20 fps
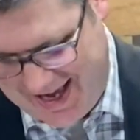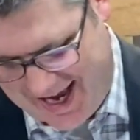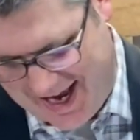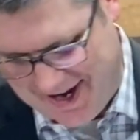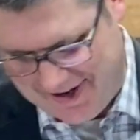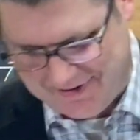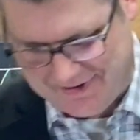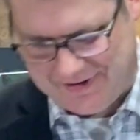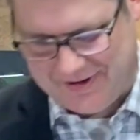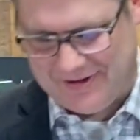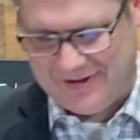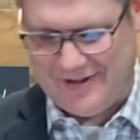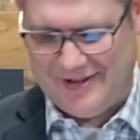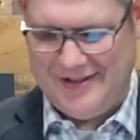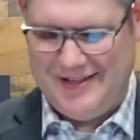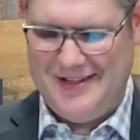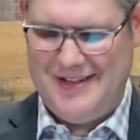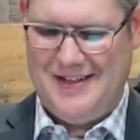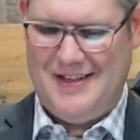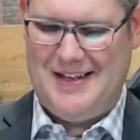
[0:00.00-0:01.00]

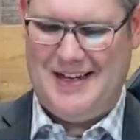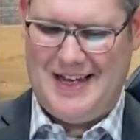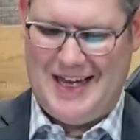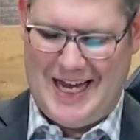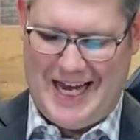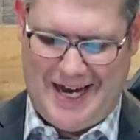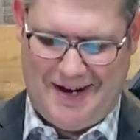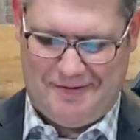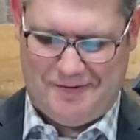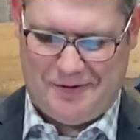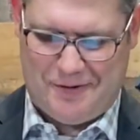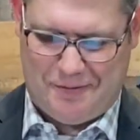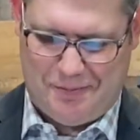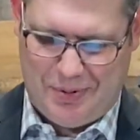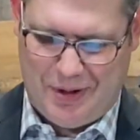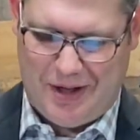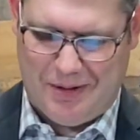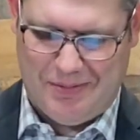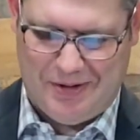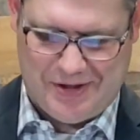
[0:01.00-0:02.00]
after after
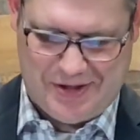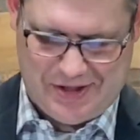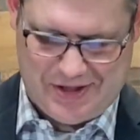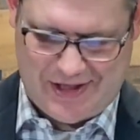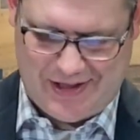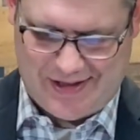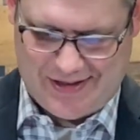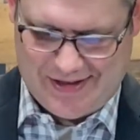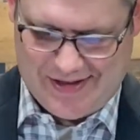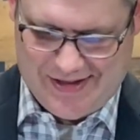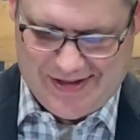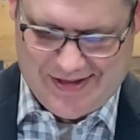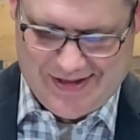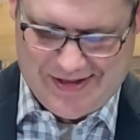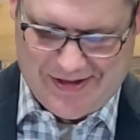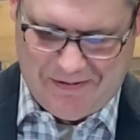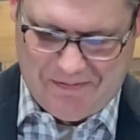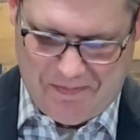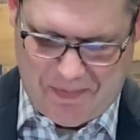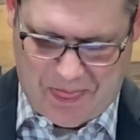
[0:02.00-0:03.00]
publishing
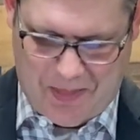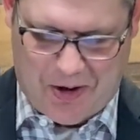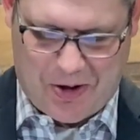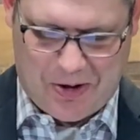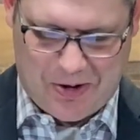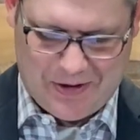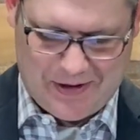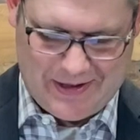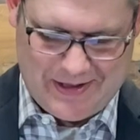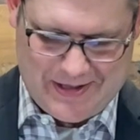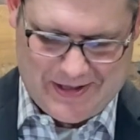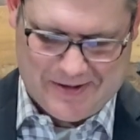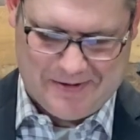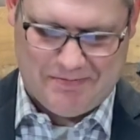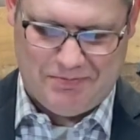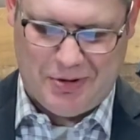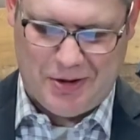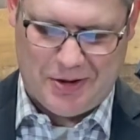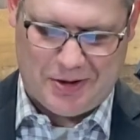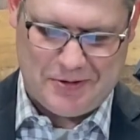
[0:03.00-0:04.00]
all of his
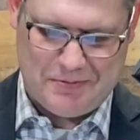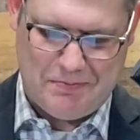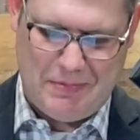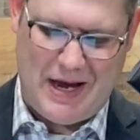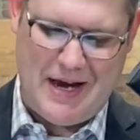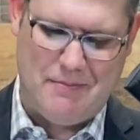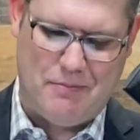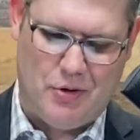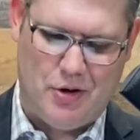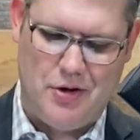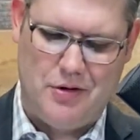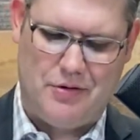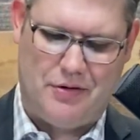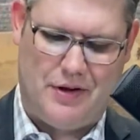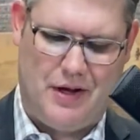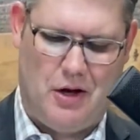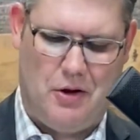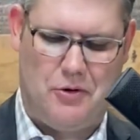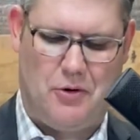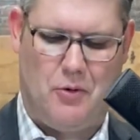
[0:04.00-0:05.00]
books. Babe Ruth
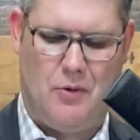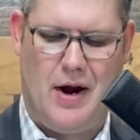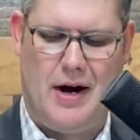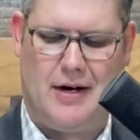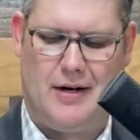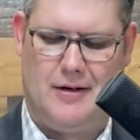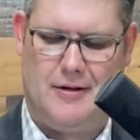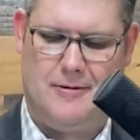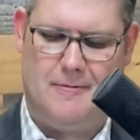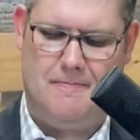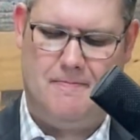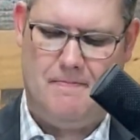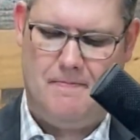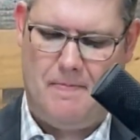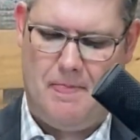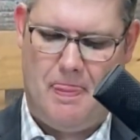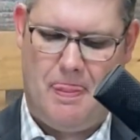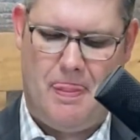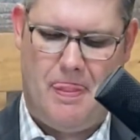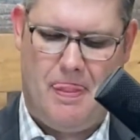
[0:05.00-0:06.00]
held the record
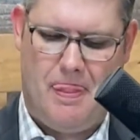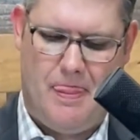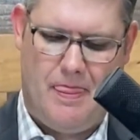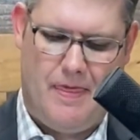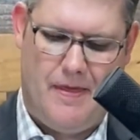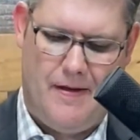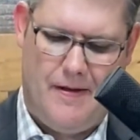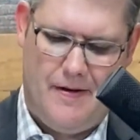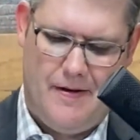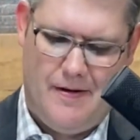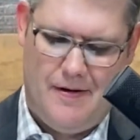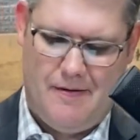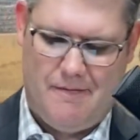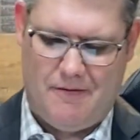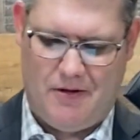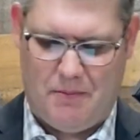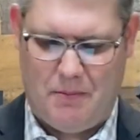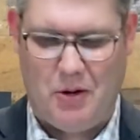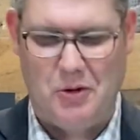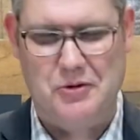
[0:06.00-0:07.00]

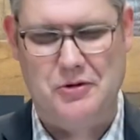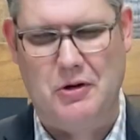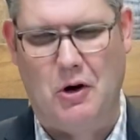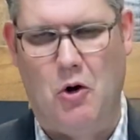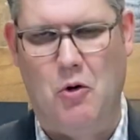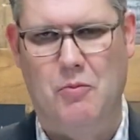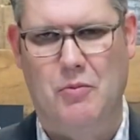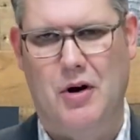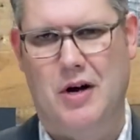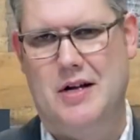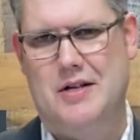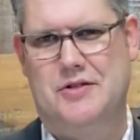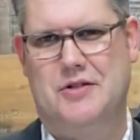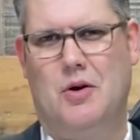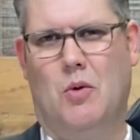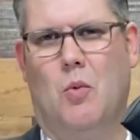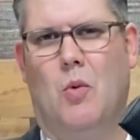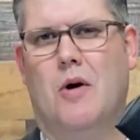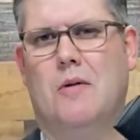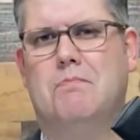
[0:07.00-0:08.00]
for the most home runs
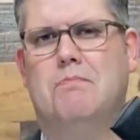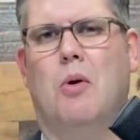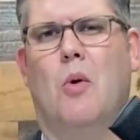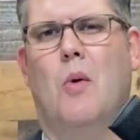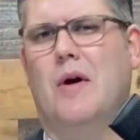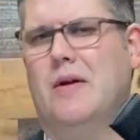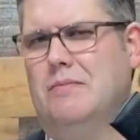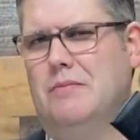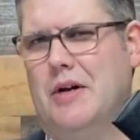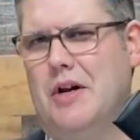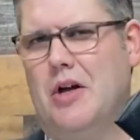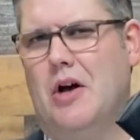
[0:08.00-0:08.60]
at one point, but he